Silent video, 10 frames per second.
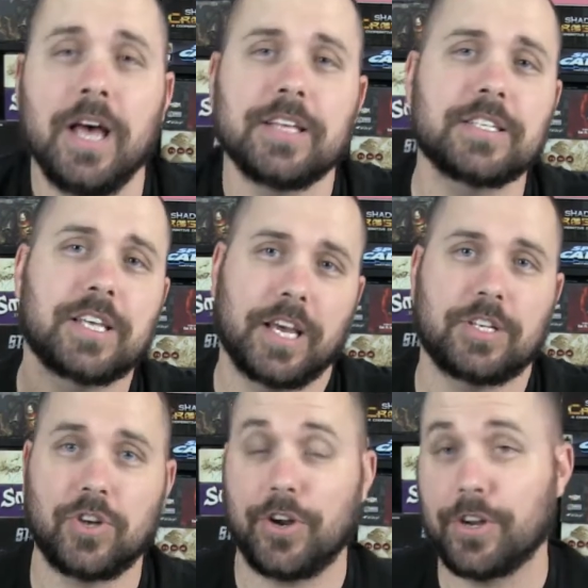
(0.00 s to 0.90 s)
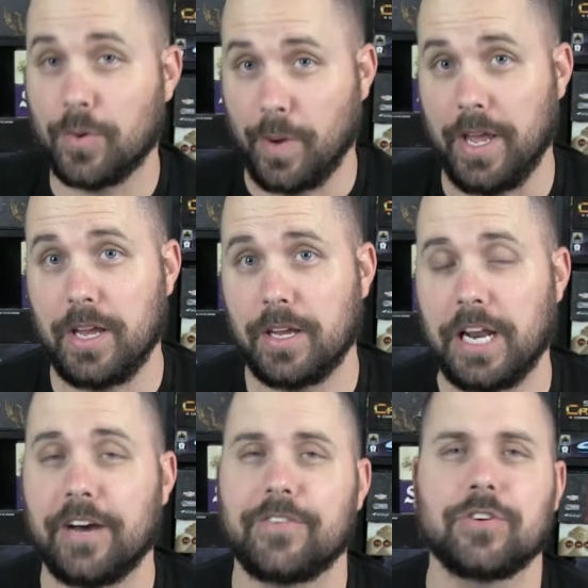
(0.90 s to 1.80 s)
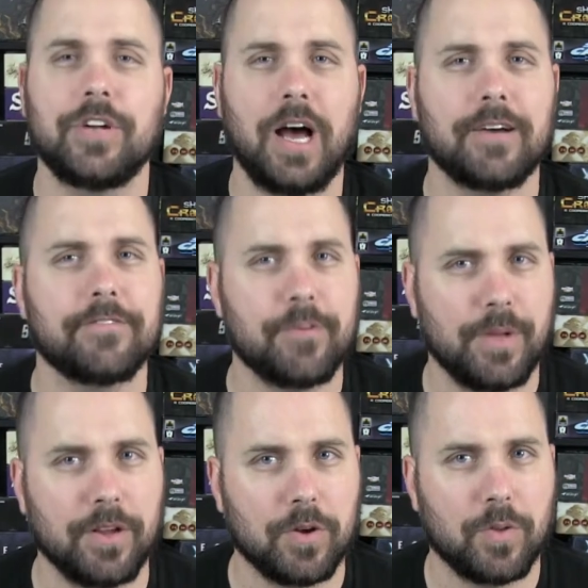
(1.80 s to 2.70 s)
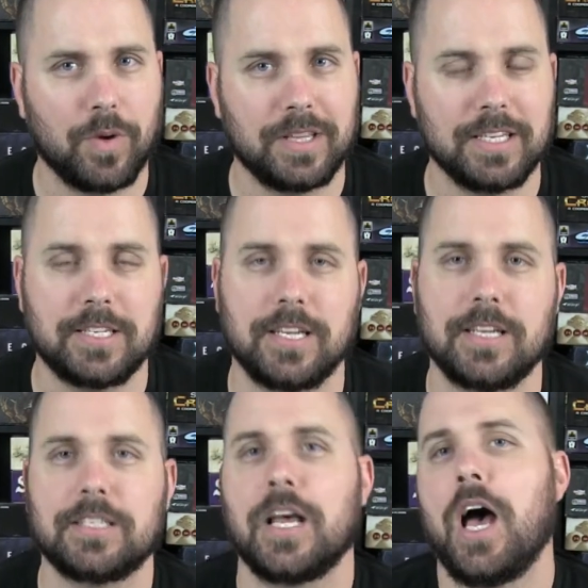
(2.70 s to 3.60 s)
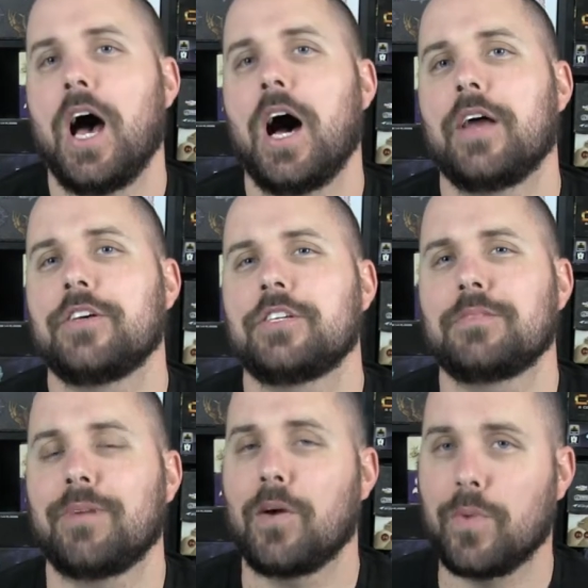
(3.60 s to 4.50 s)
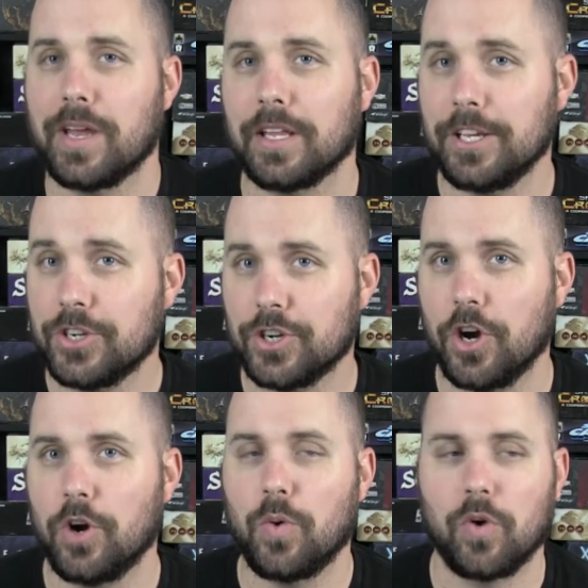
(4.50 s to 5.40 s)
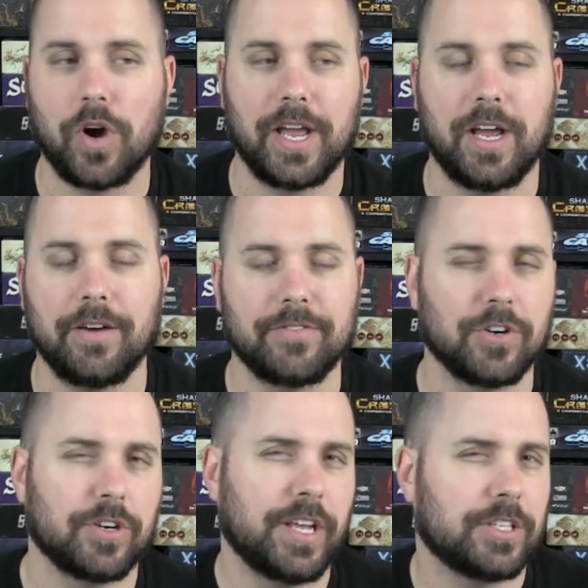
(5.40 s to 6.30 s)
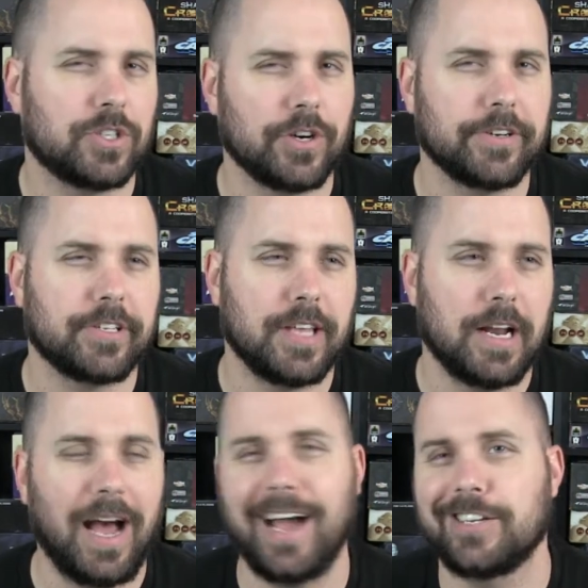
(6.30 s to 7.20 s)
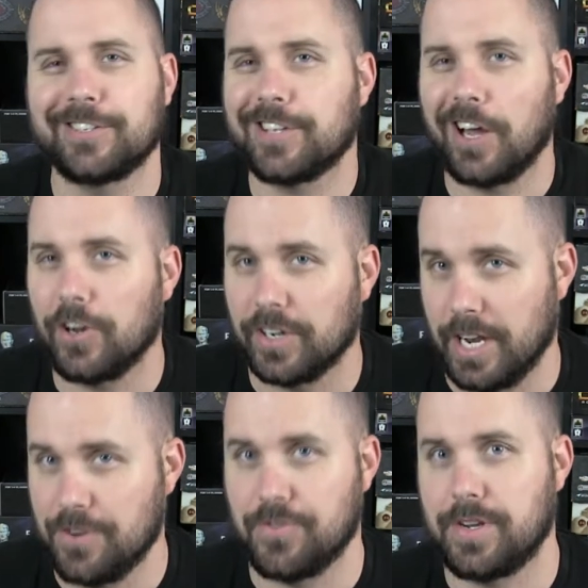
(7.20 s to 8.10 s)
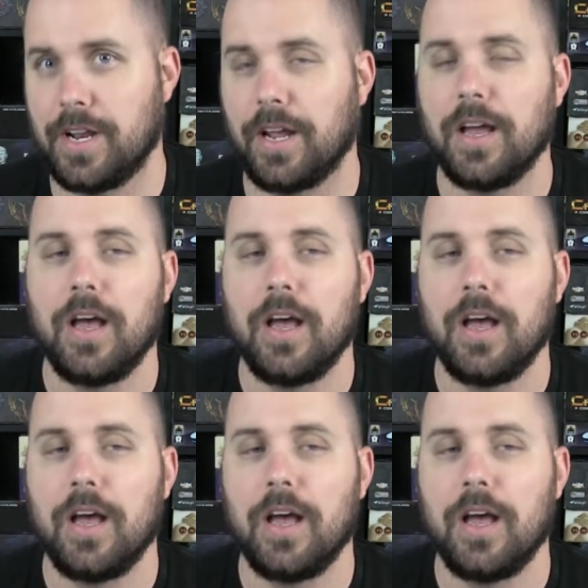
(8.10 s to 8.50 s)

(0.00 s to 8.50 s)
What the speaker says: This is Kickstart Your Week. Now, if you're not familiar with what this is my weekly show where I cover Kickstarters that I just thought looked interesting.